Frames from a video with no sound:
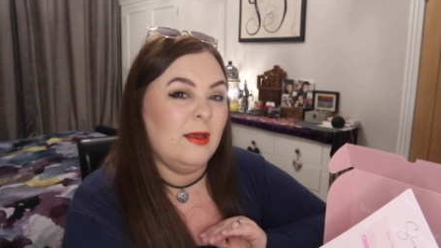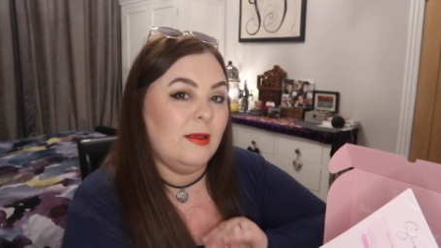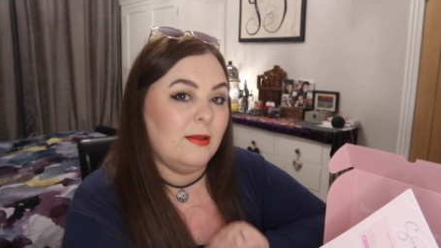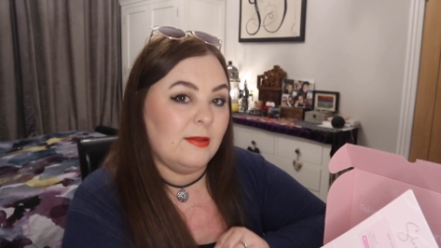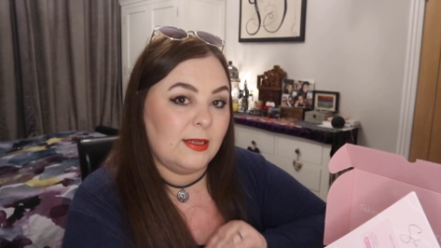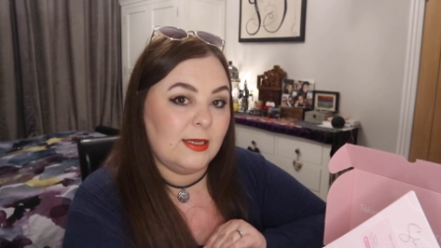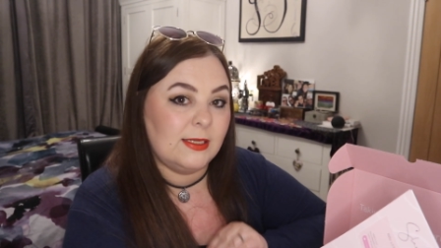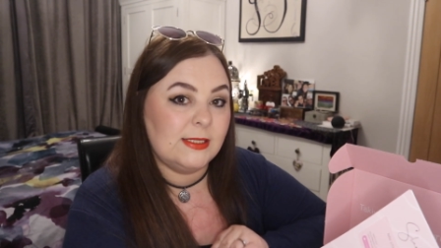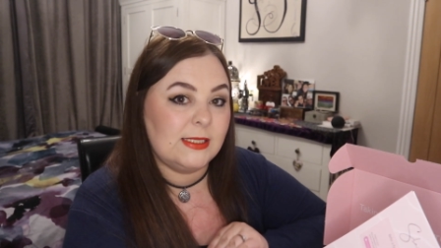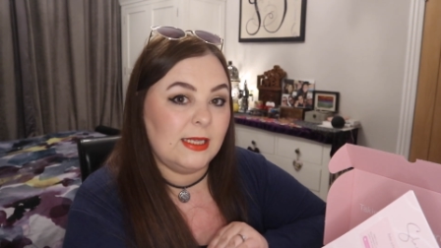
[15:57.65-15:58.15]

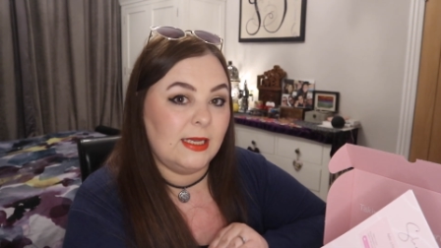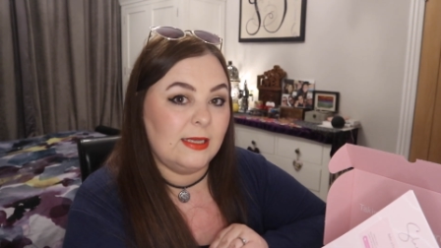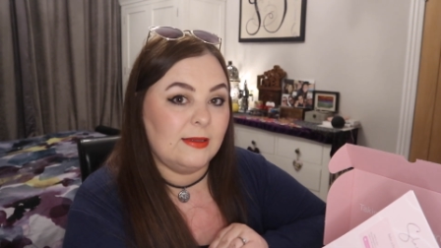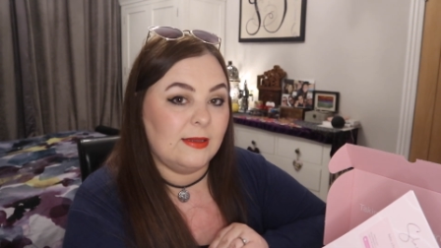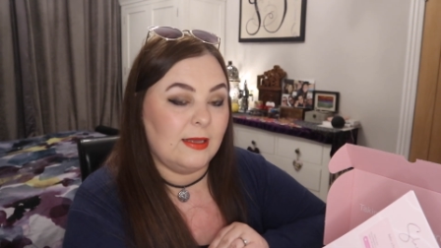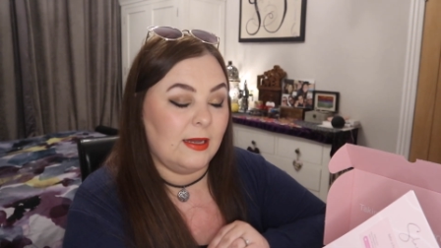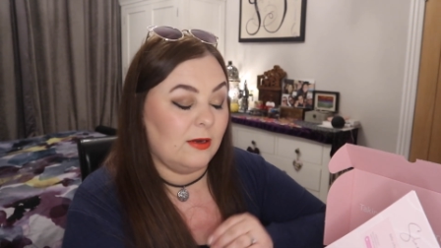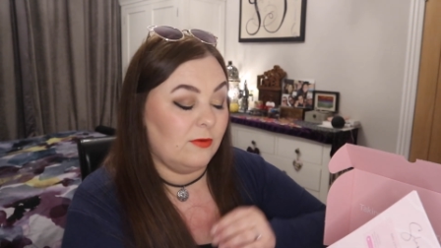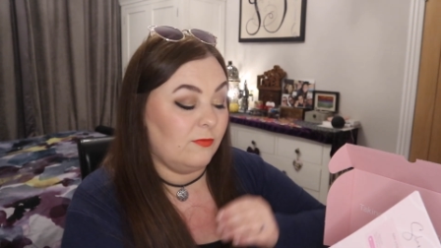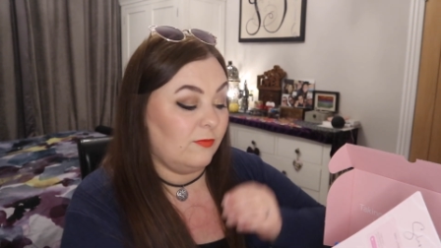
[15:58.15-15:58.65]
things like
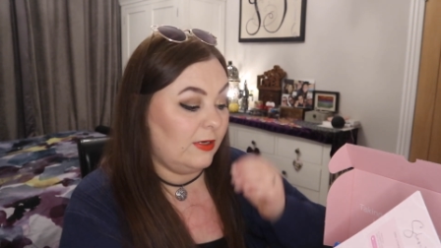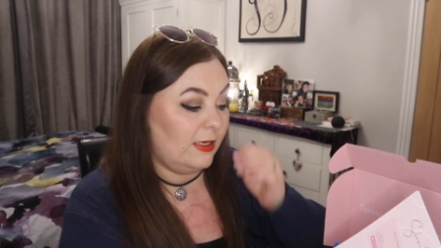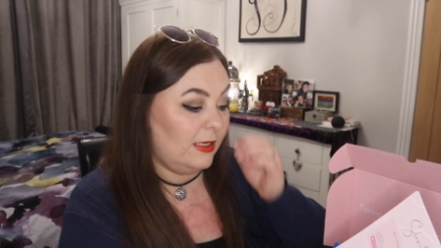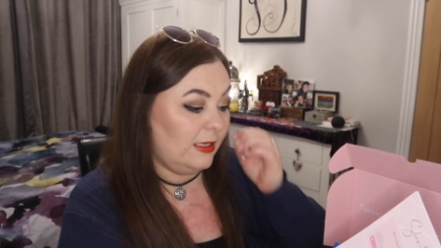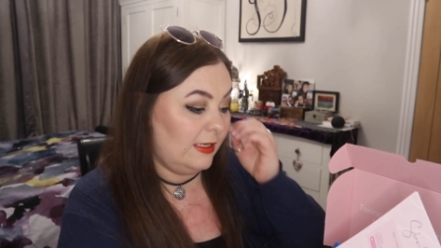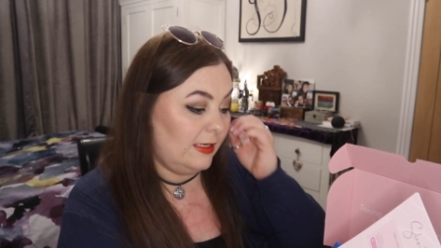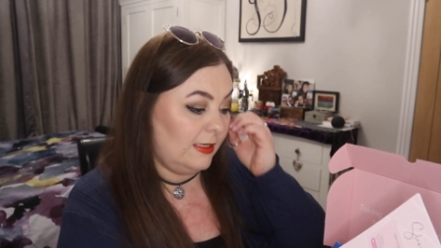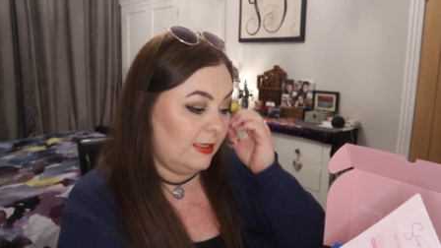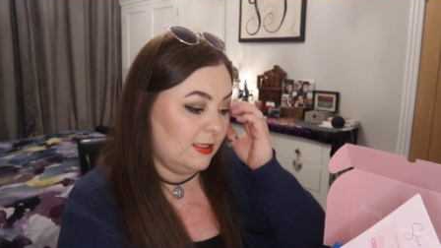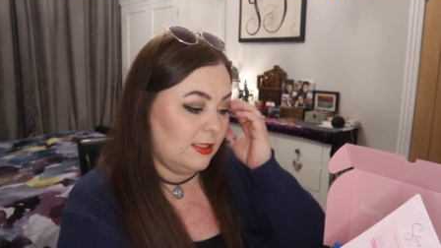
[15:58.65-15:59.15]
that
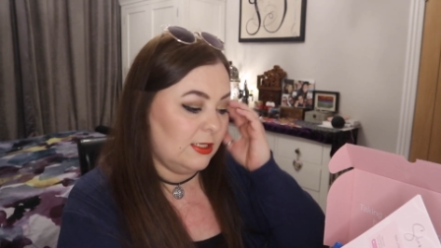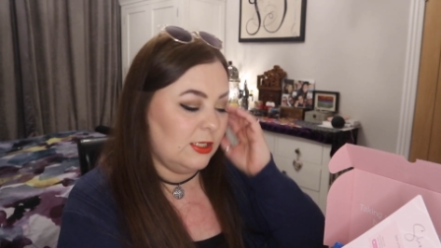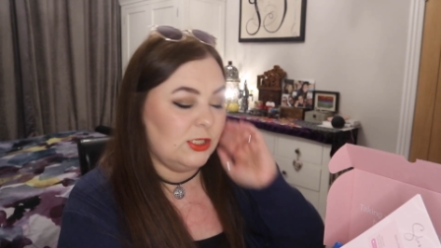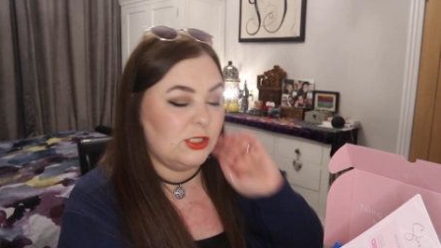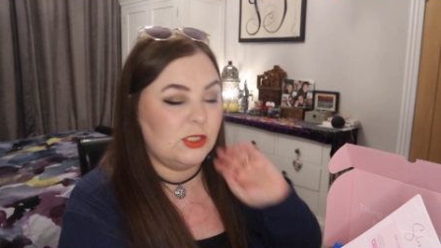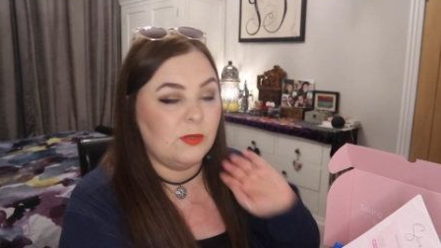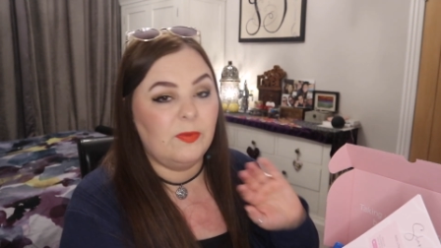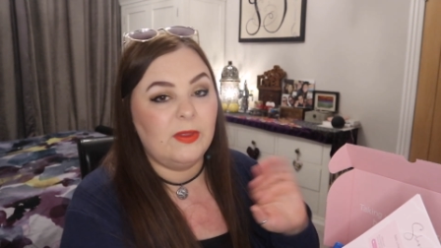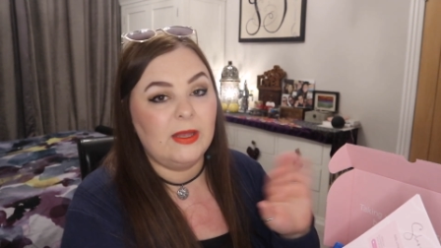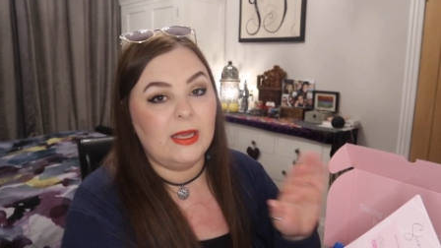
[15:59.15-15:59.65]
really
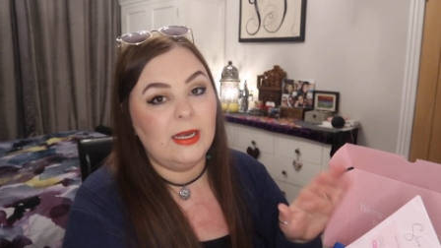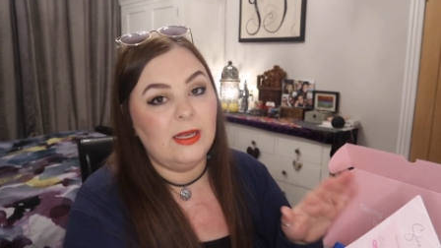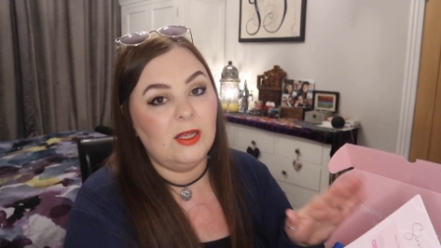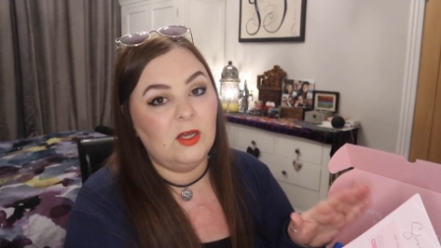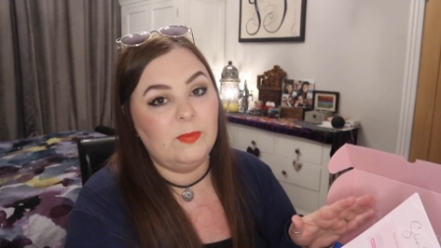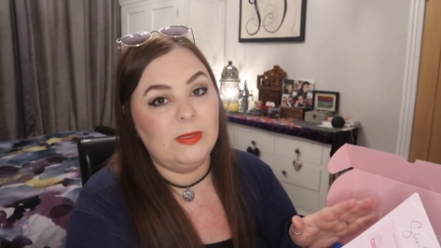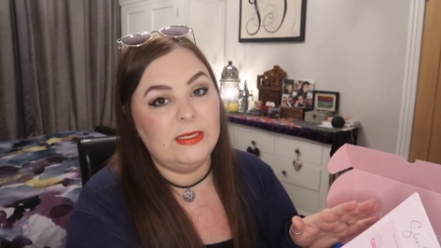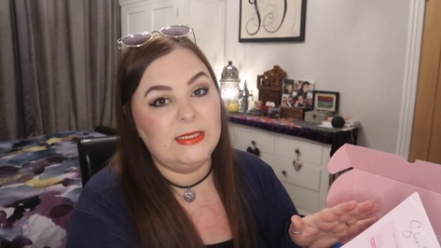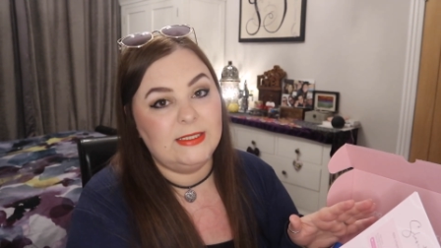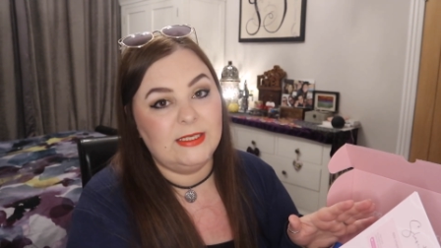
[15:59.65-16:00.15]
something a
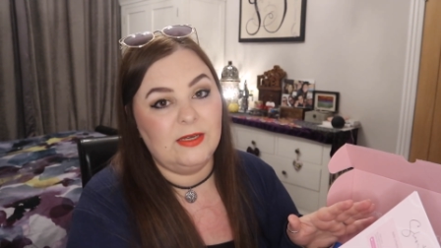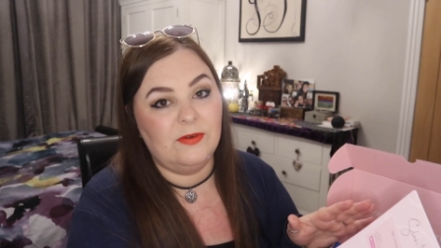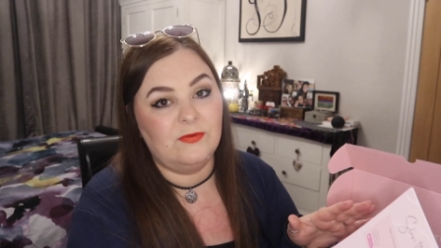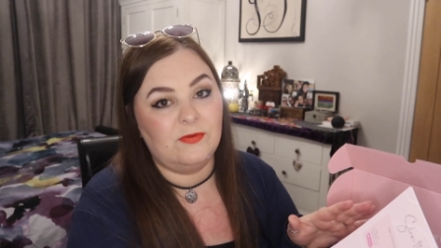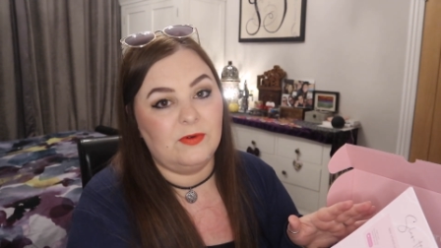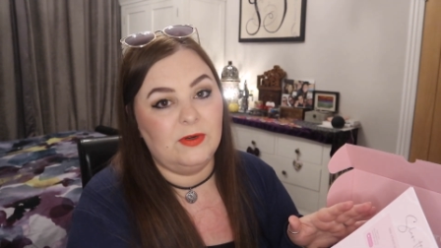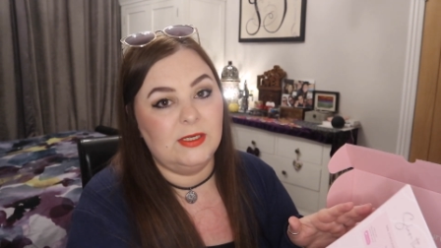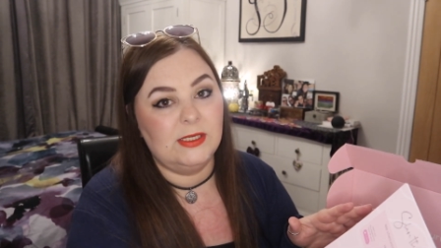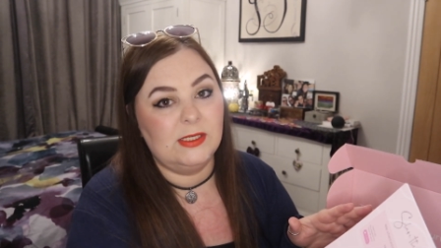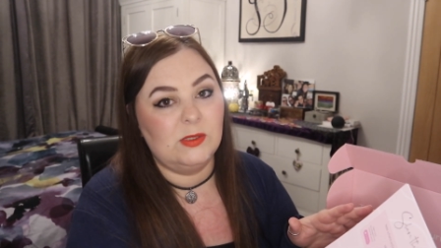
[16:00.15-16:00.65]
little bit
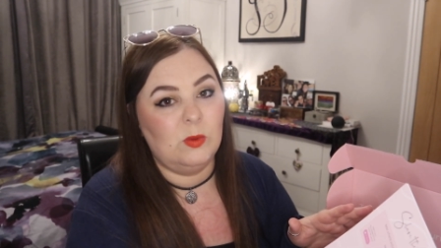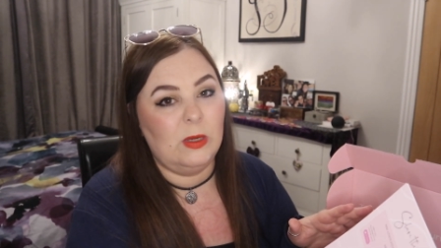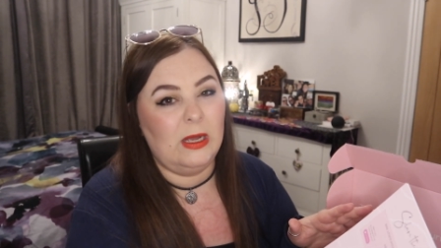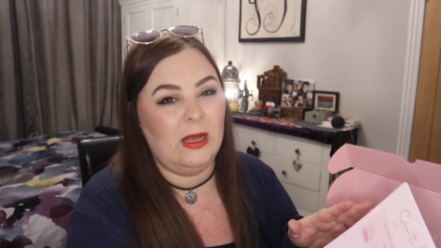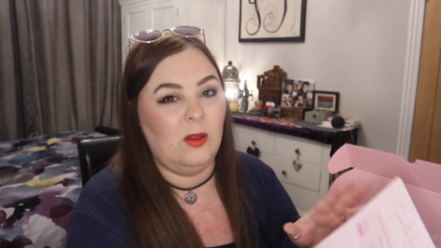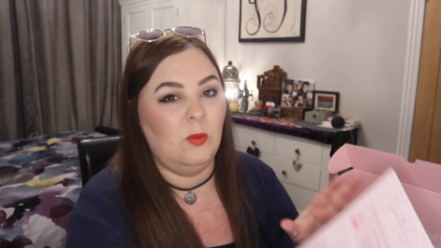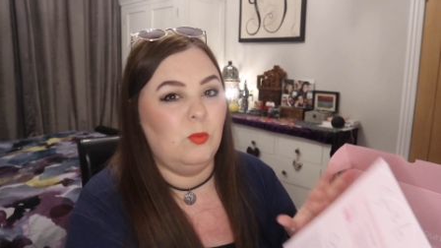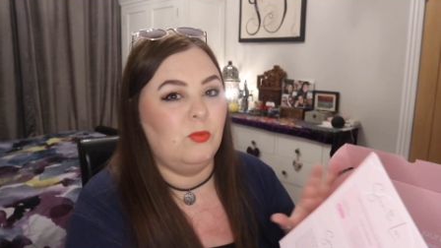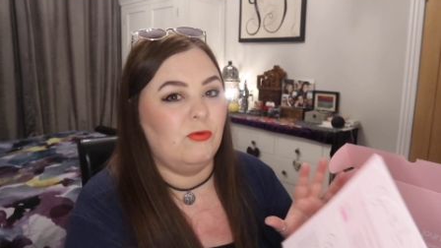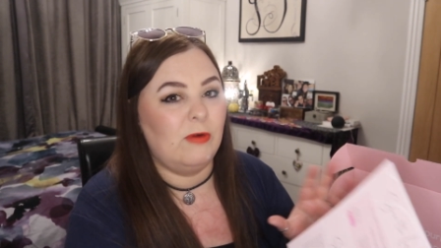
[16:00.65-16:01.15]
different as
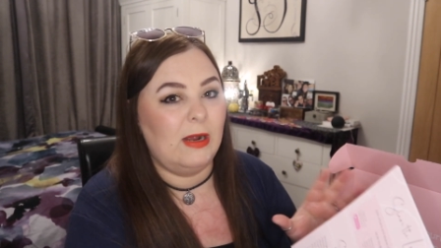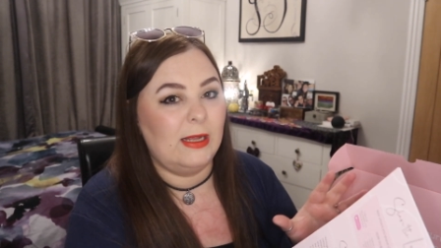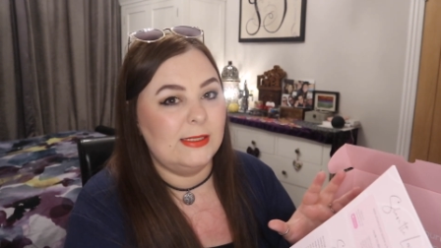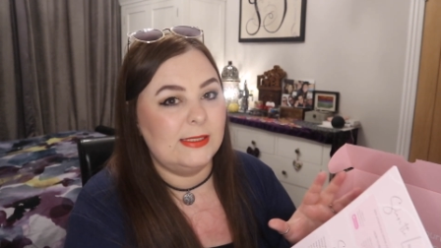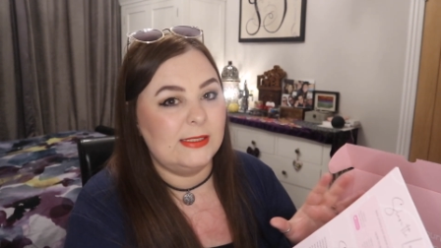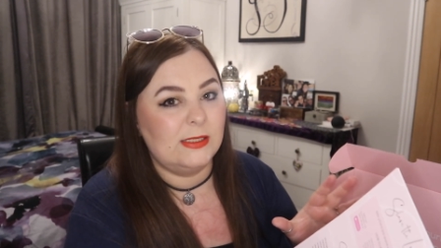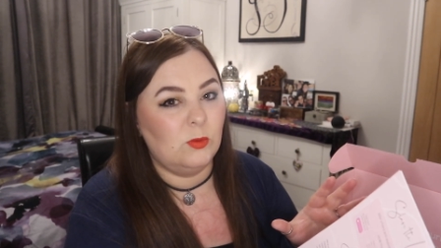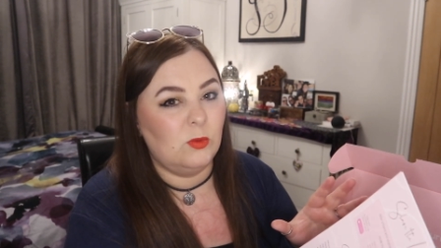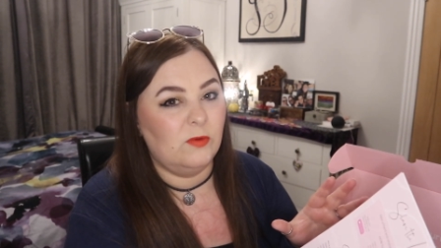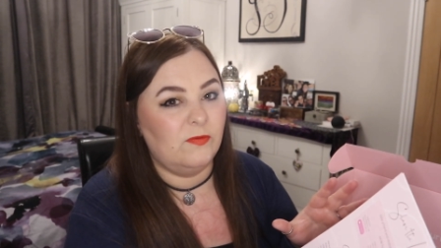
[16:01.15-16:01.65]
well
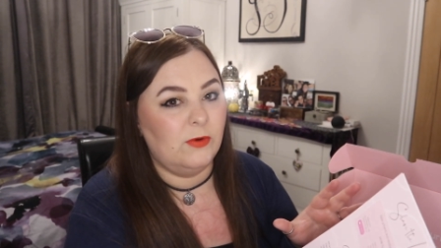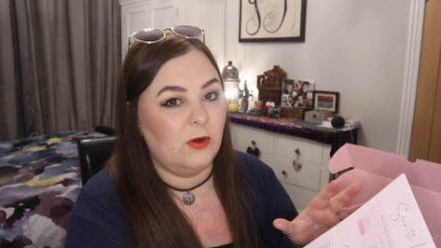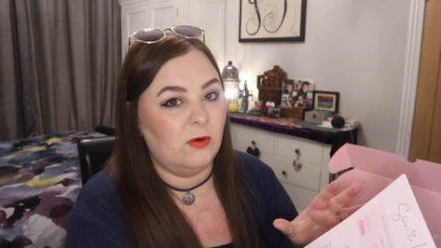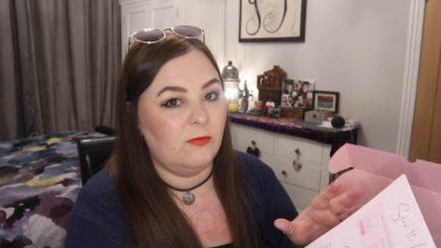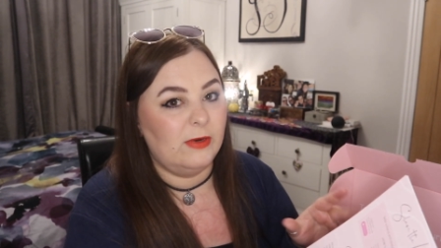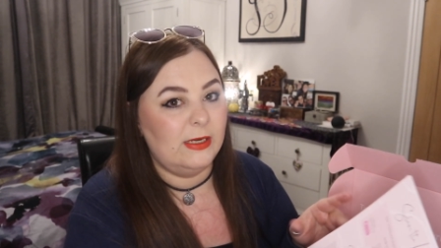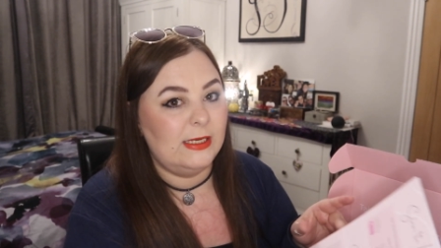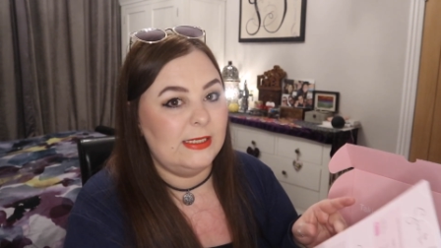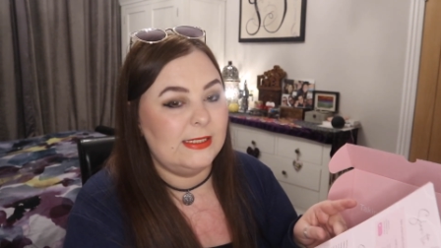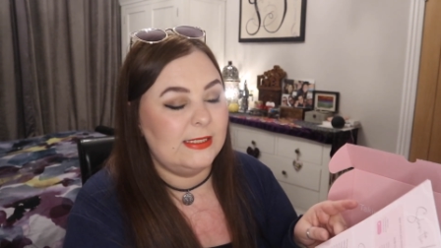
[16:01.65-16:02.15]
brands that we've not
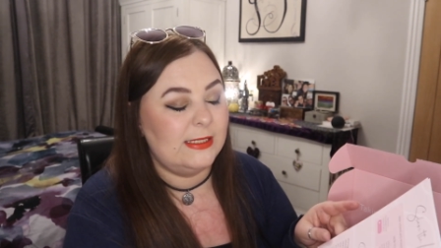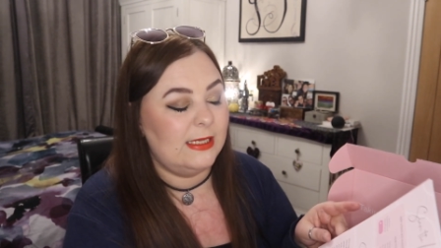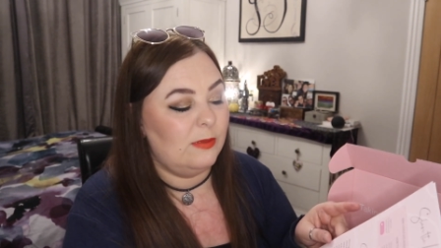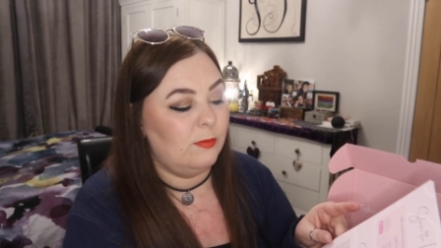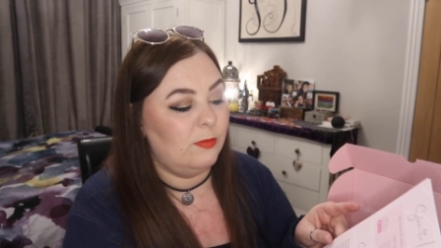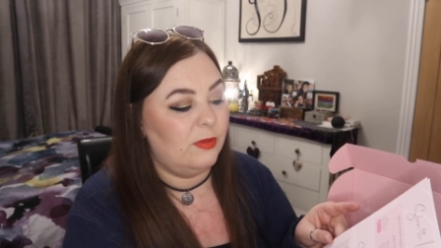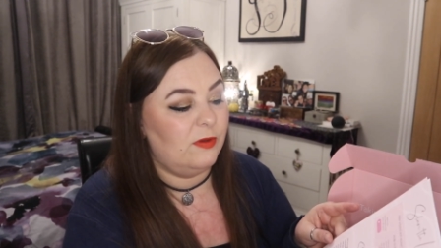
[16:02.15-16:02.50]
really seen